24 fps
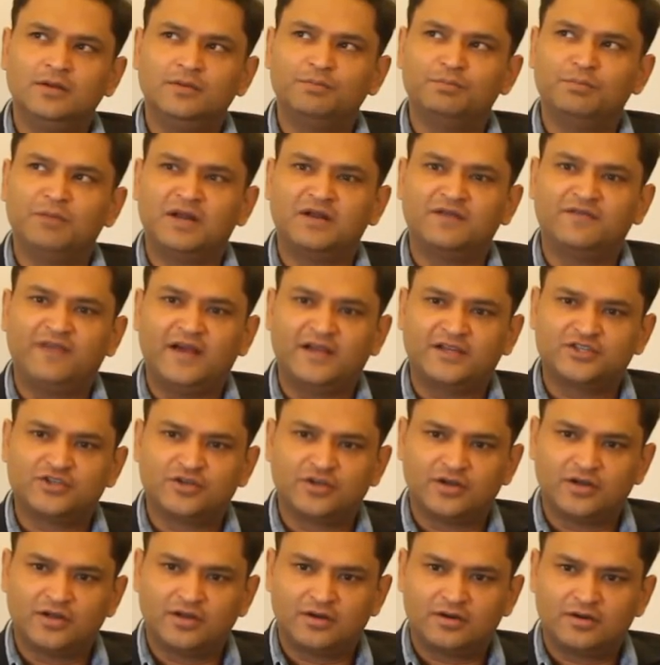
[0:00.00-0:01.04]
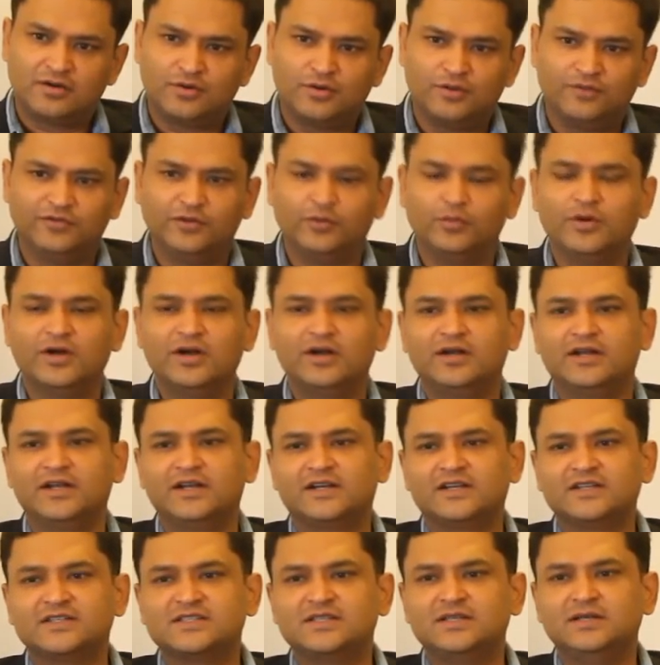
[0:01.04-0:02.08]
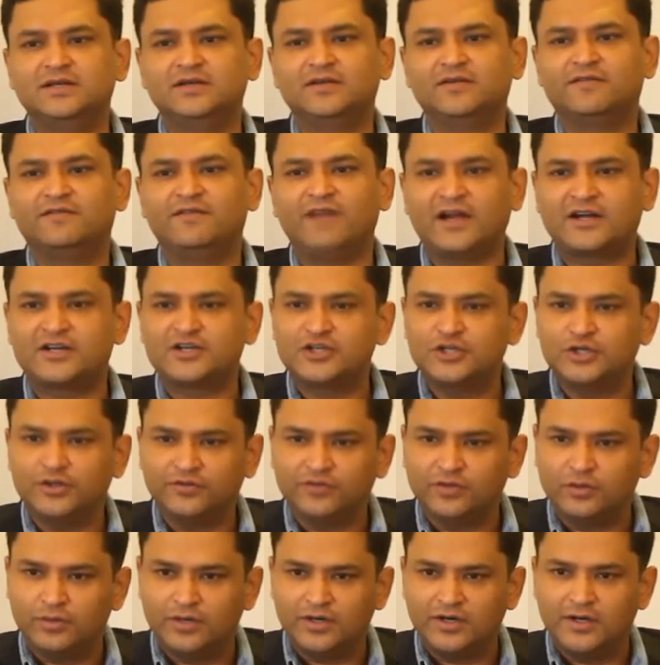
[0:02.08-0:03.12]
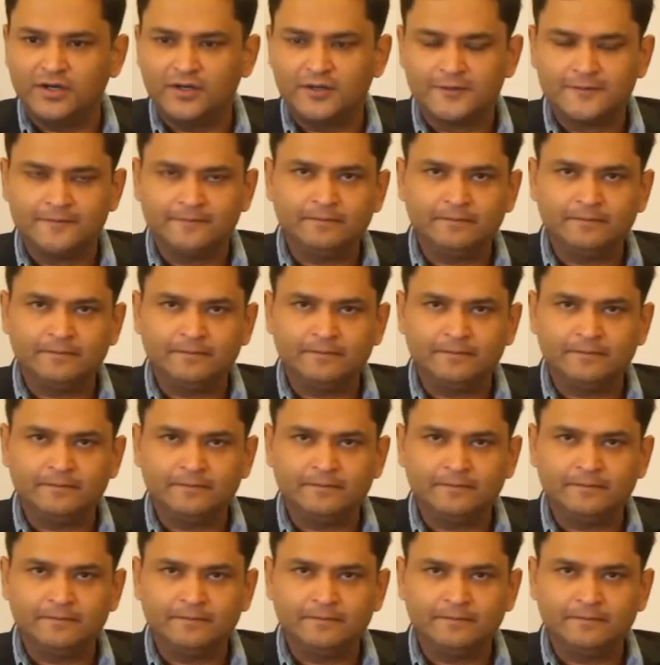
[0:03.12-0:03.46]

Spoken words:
manufacturer of the world, it is the factory of the world.